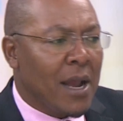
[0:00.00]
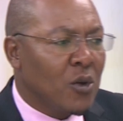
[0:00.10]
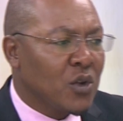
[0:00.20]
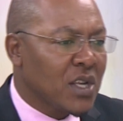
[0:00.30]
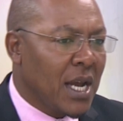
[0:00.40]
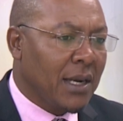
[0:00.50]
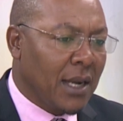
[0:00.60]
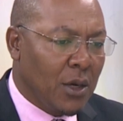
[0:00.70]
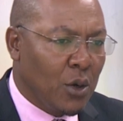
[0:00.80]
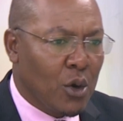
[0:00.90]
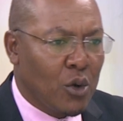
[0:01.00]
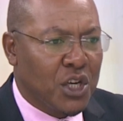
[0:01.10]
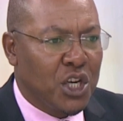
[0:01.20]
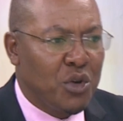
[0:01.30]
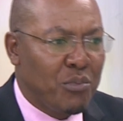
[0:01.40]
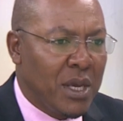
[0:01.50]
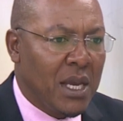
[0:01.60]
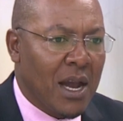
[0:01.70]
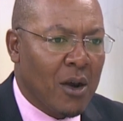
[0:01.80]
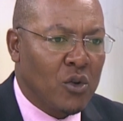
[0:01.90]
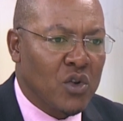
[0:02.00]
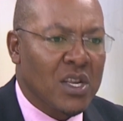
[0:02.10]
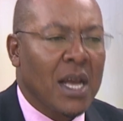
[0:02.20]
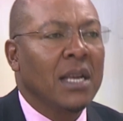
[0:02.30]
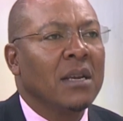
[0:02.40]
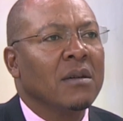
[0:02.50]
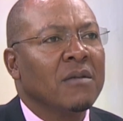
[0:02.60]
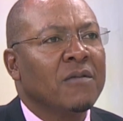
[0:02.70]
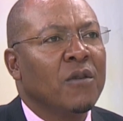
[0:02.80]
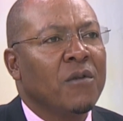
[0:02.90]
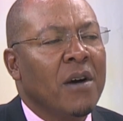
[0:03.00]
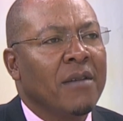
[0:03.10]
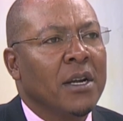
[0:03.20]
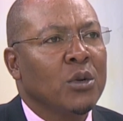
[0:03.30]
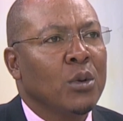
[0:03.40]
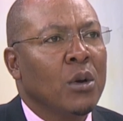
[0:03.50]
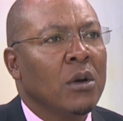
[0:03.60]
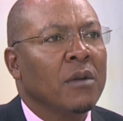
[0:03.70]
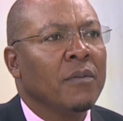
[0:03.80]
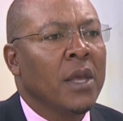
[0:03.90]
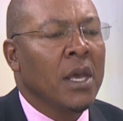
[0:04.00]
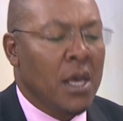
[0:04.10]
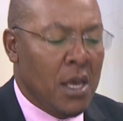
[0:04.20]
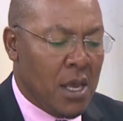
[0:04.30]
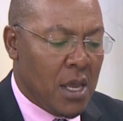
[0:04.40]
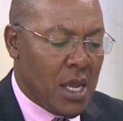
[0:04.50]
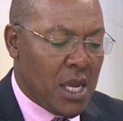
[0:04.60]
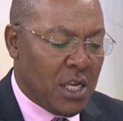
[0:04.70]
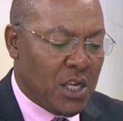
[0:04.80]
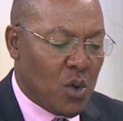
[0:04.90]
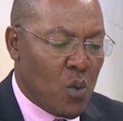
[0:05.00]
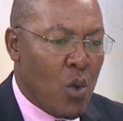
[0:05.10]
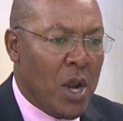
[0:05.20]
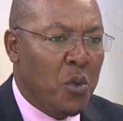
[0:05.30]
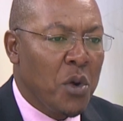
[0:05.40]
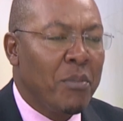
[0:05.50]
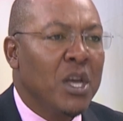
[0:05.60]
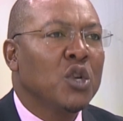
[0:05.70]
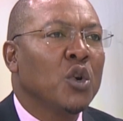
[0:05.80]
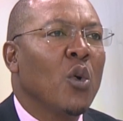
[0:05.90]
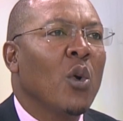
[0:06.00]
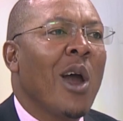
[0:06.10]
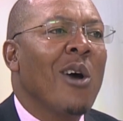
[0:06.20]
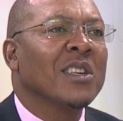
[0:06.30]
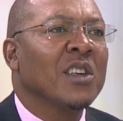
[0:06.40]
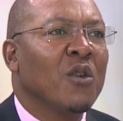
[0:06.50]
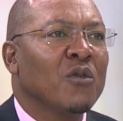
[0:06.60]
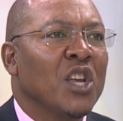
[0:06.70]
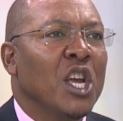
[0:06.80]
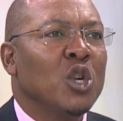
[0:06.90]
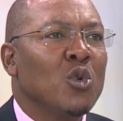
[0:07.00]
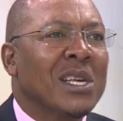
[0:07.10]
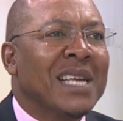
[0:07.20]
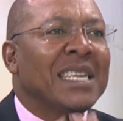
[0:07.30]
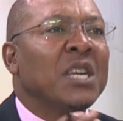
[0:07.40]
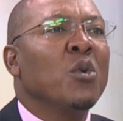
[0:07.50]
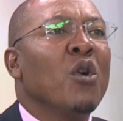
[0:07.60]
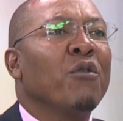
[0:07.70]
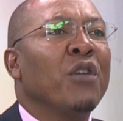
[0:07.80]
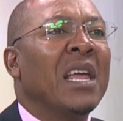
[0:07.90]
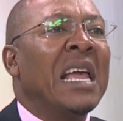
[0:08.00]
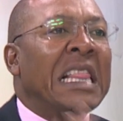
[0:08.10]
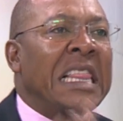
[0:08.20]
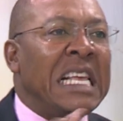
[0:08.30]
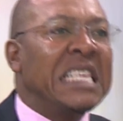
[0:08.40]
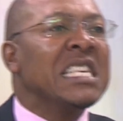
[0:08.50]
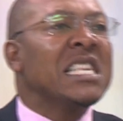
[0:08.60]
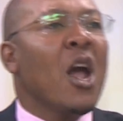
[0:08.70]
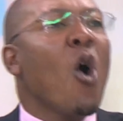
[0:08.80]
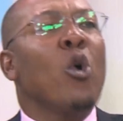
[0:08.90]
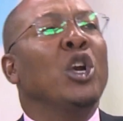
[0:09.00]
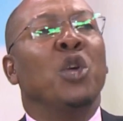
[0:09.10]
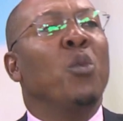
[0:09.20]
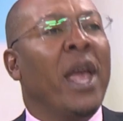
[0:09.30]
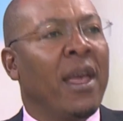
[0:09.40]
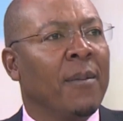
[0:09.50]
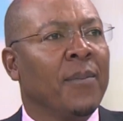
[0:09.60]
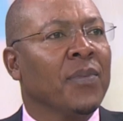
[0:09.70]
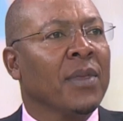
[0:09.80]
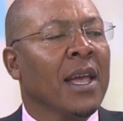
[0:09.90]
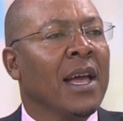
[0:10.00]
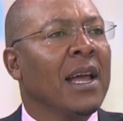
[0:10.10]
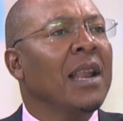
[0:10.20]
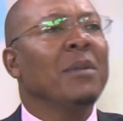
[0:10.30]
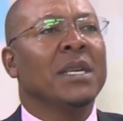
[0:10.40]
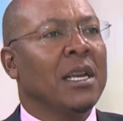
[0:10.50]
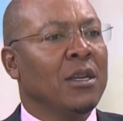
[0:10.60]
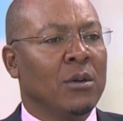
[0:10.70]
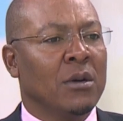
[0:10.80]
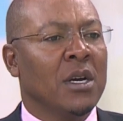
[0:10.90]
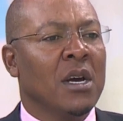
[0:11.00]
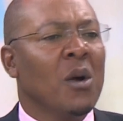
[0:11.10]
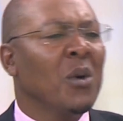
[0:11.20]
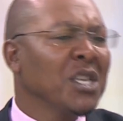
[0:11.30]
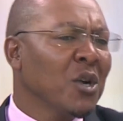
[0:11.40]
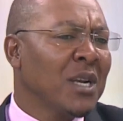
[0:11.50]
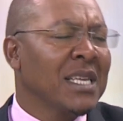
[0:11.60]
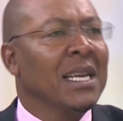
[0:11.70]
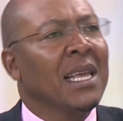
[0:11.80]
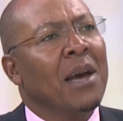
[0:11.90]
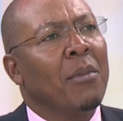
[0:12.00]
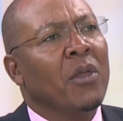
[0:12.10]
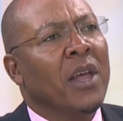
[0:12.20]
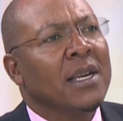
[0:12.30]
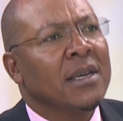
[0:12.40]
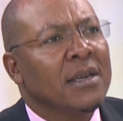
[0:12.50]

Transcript: concern, and it will continue being a concern for far, far too long, is when we pigeonhole ourselves into a certain way of thinking. This is the only way. Let me tell you, Wanjiku doesn't care about that.